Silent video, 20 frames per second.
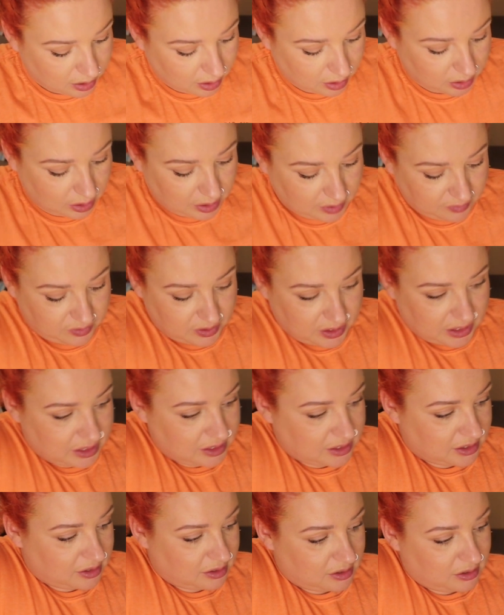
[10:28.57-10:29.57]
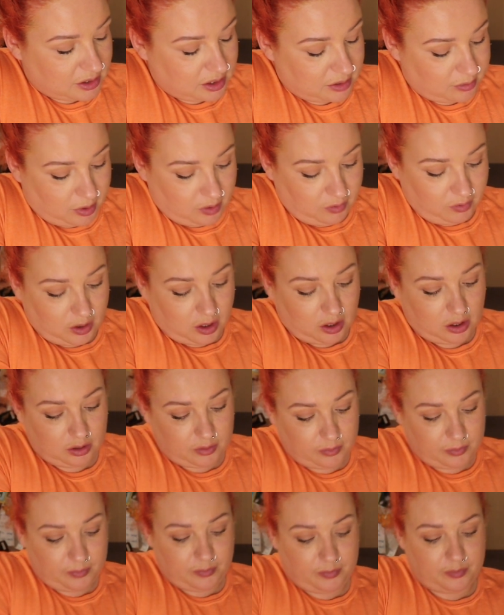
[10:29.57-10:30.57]
I'm going to have this tomorrow.
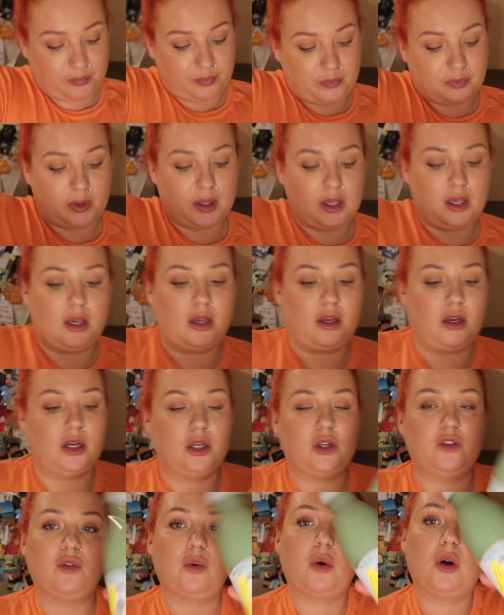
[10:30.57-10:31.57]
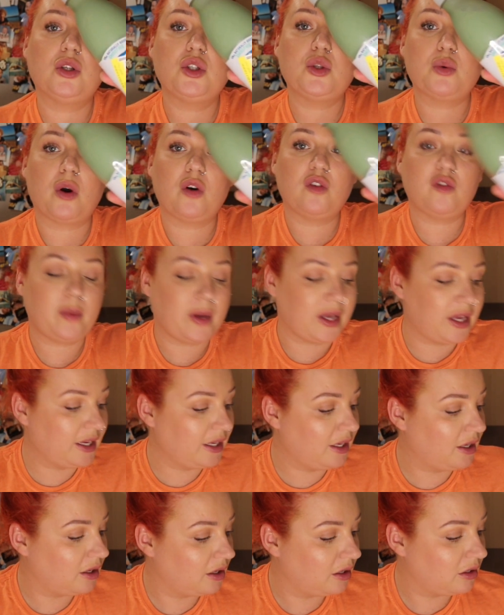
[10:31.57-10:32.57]
Another one,
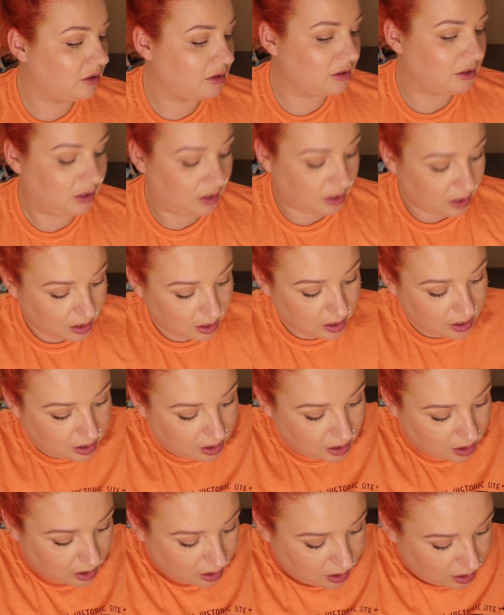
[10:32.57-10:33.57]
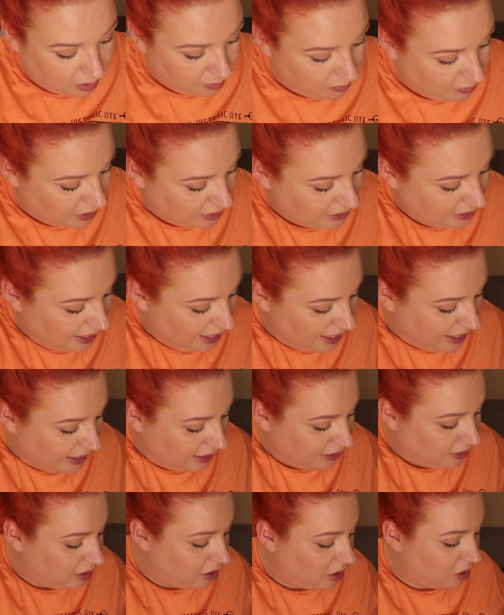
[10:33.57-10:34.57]
12p. And
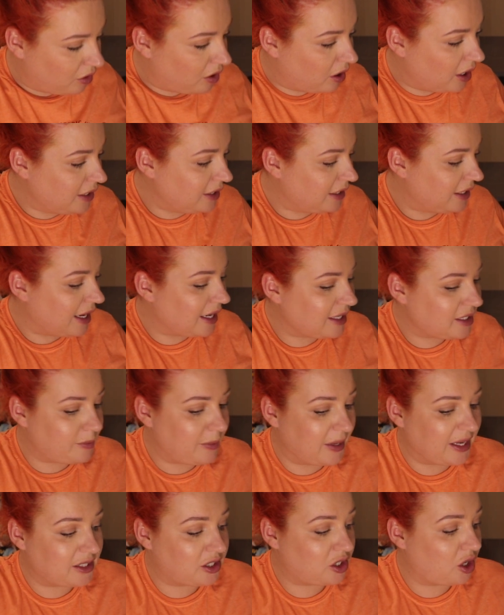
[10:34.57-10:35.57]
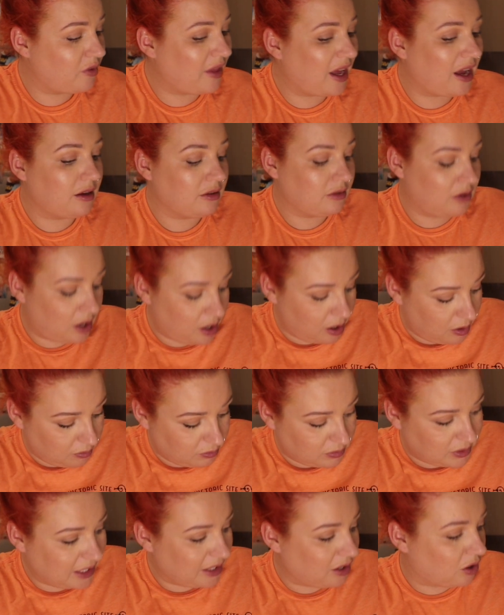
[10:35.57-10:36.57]
then, all right, the last bit. So
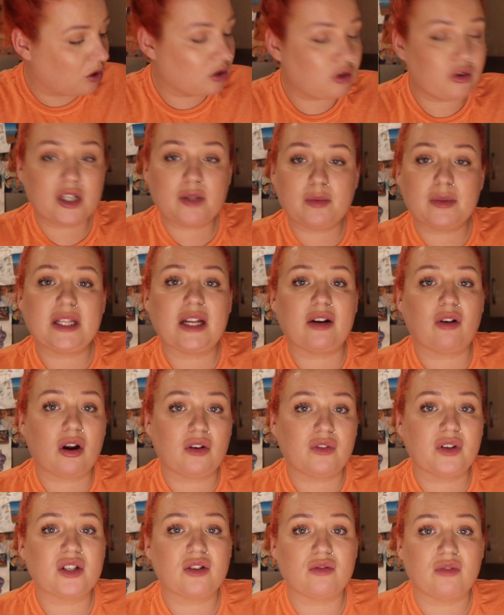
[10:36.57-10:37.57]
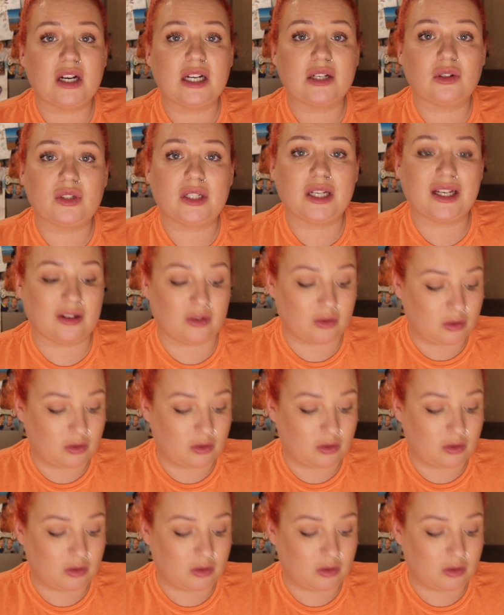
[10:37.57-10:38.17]
that dinner, Christmas dinner, I think is a really good deal.